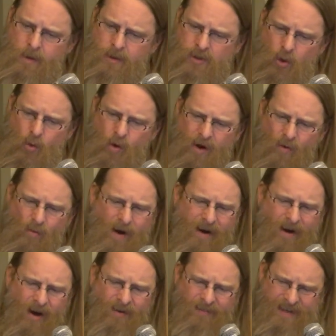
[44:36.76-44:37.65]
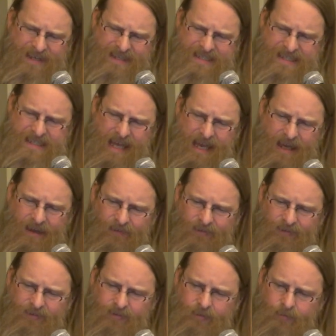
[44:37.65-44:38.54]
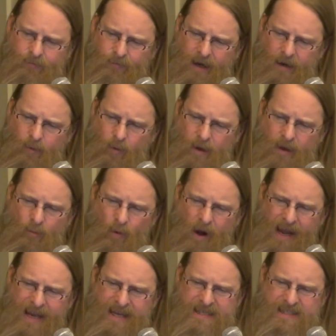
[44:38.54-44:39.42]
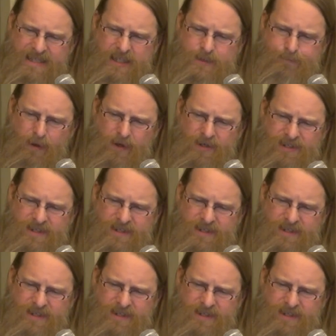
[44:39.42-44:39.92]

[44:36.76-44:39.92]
So what are these things, right? And why is this